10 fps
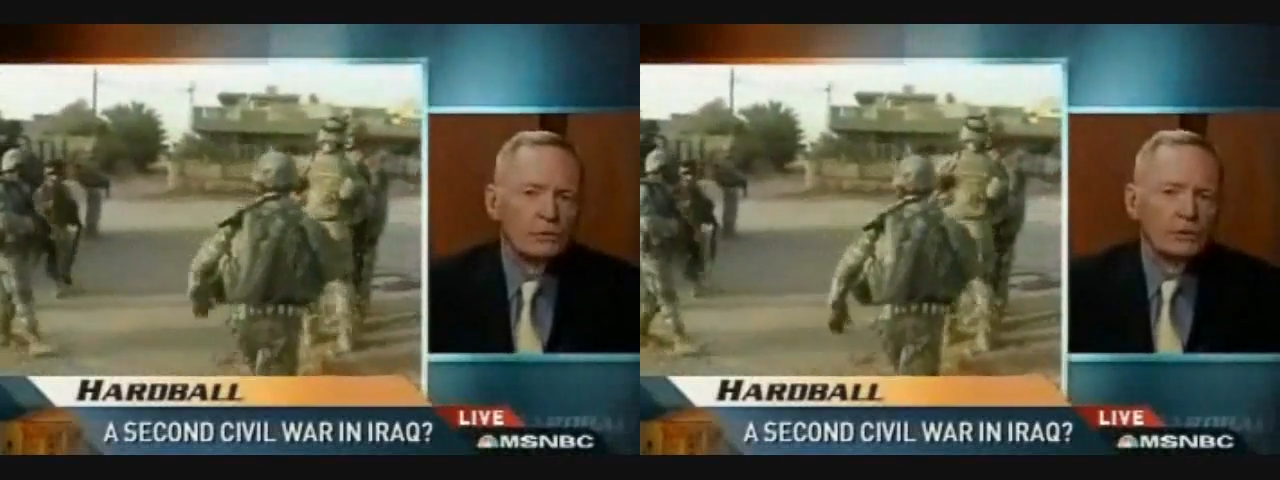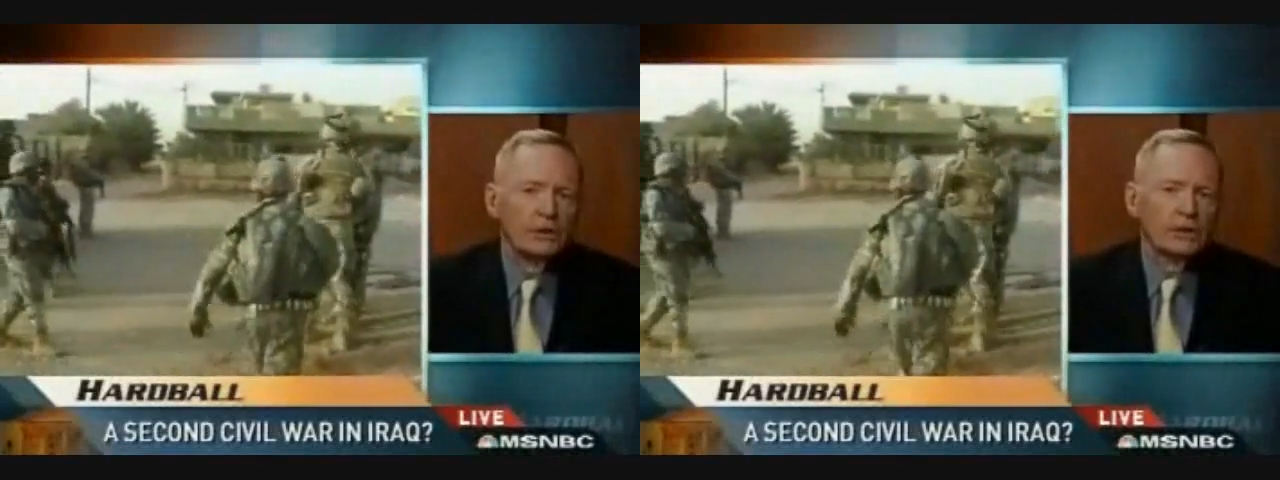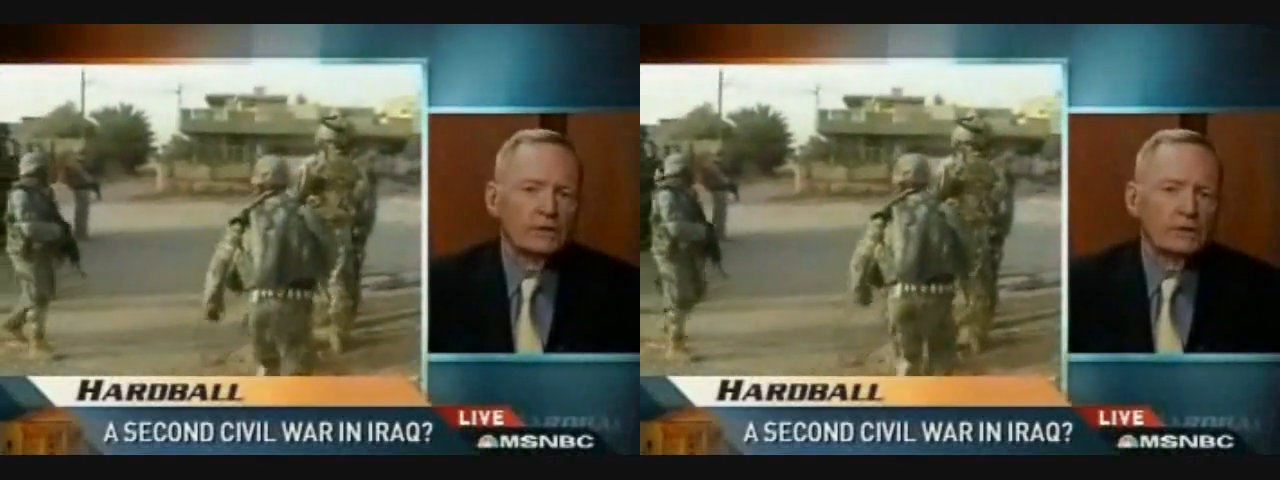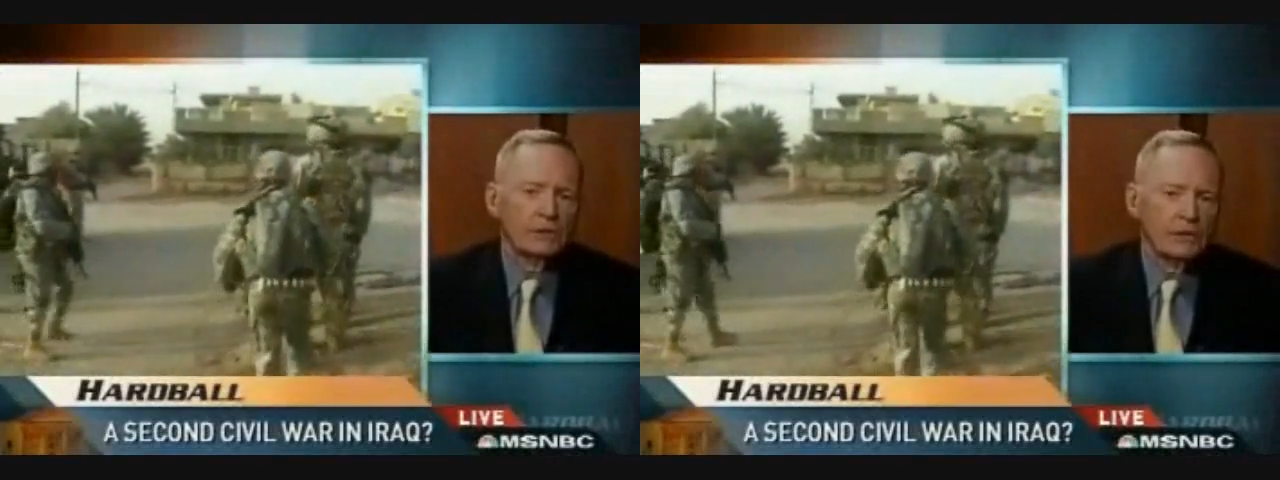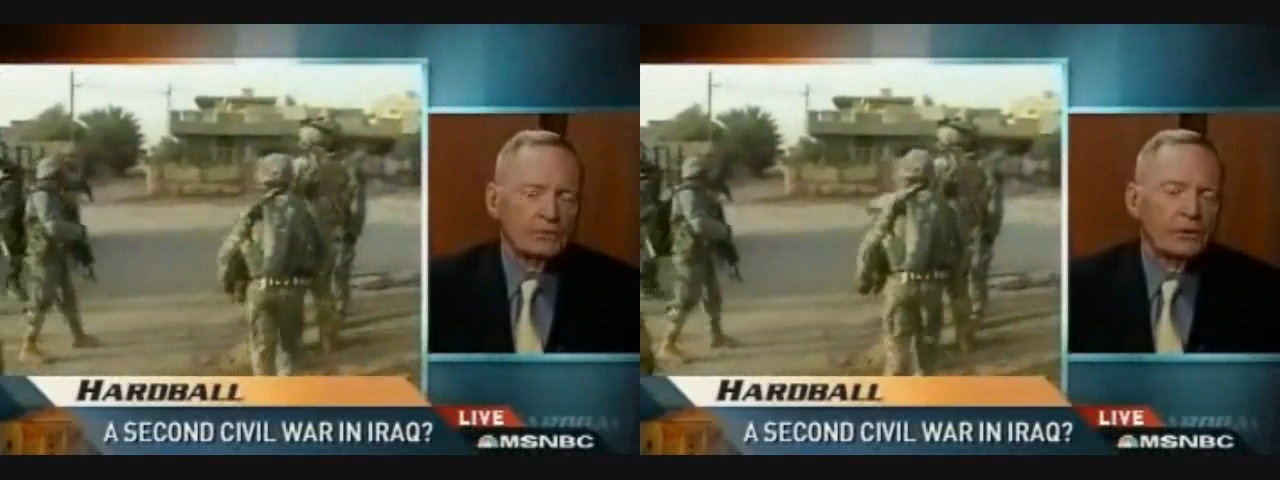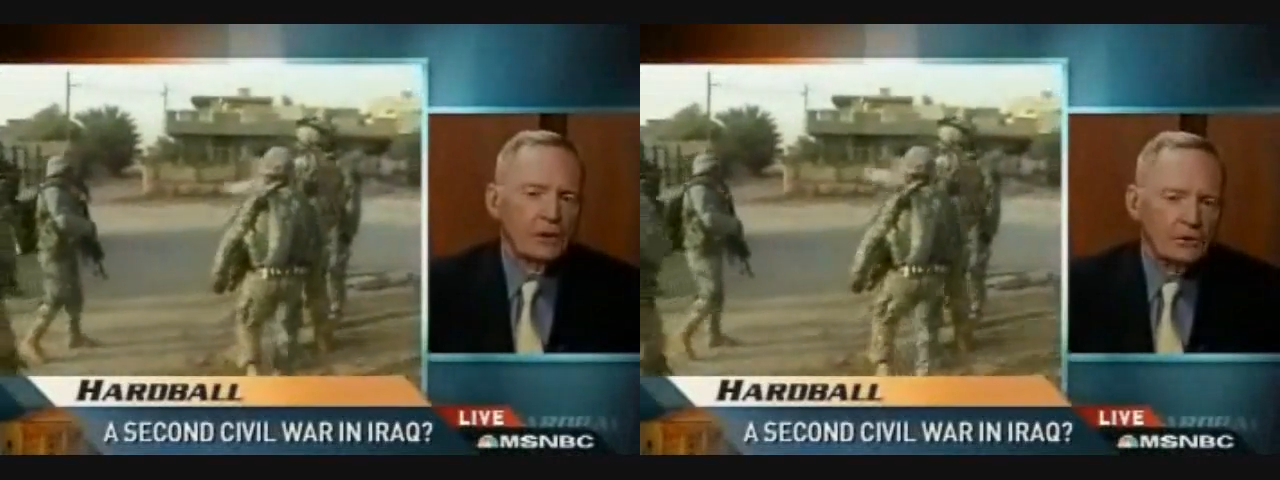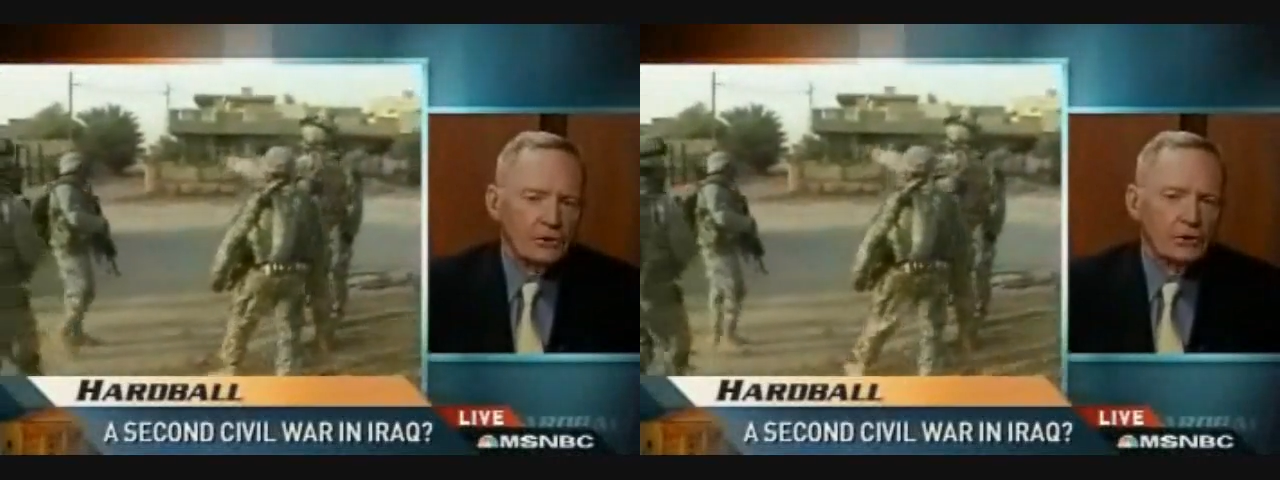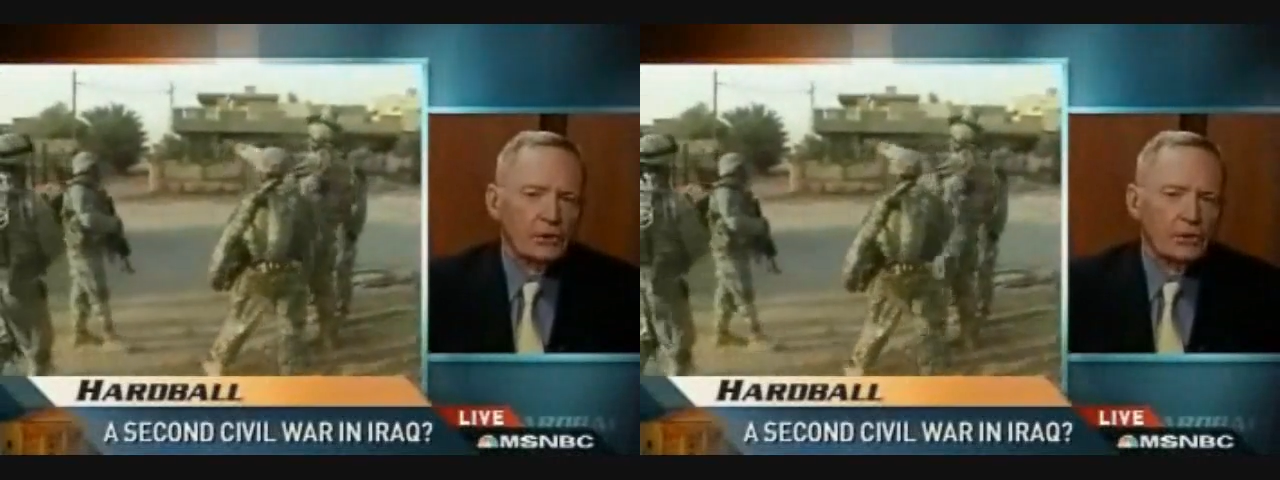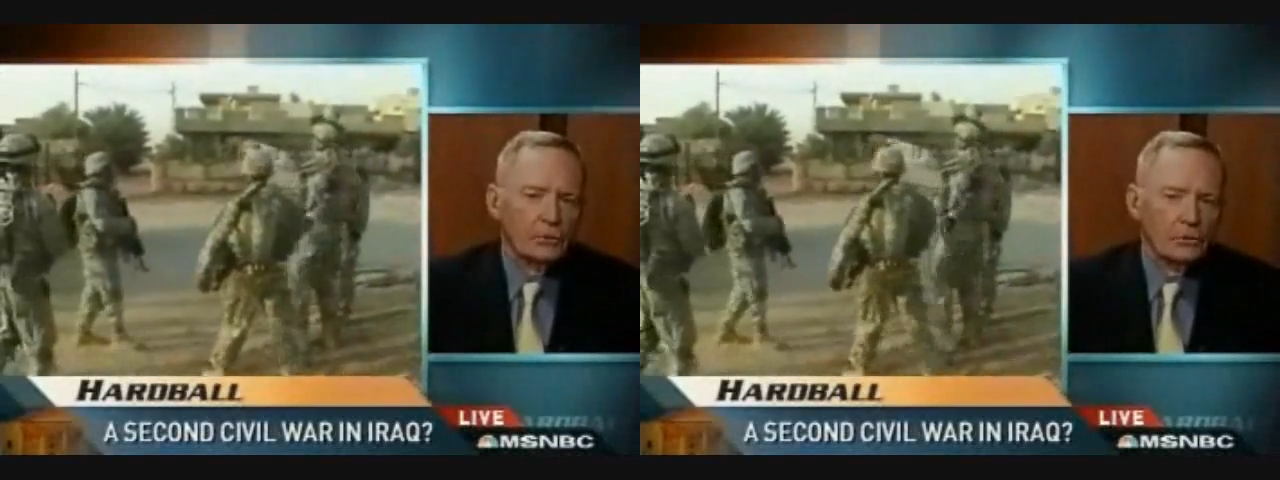when you get the tough gunslinger